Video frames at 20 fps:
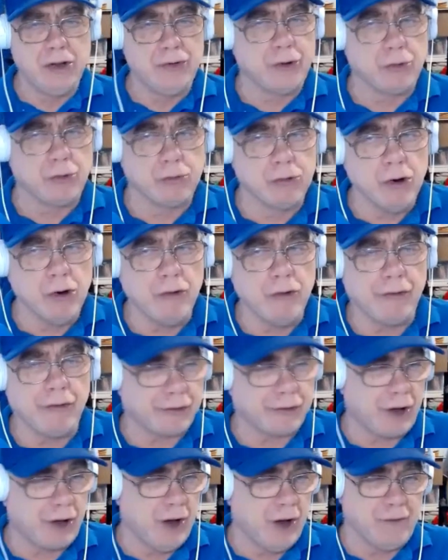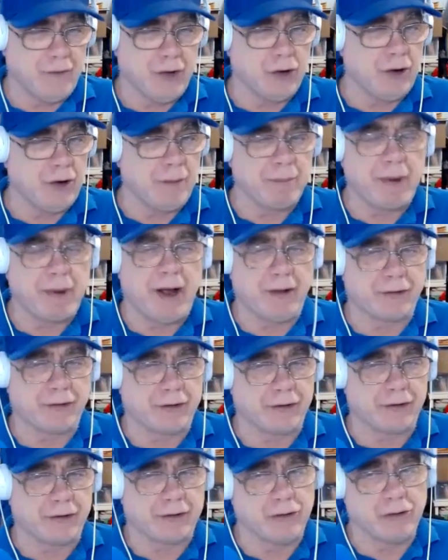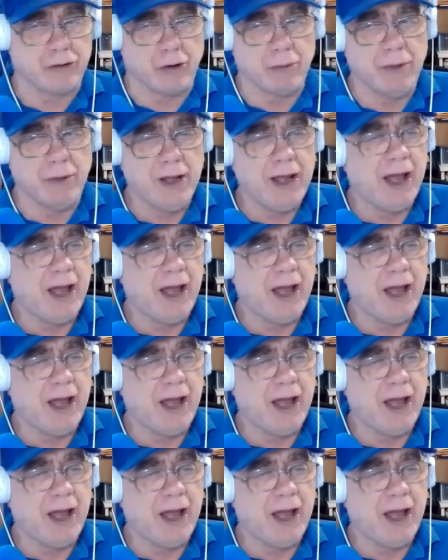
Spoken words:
the roots of your imposter syndrome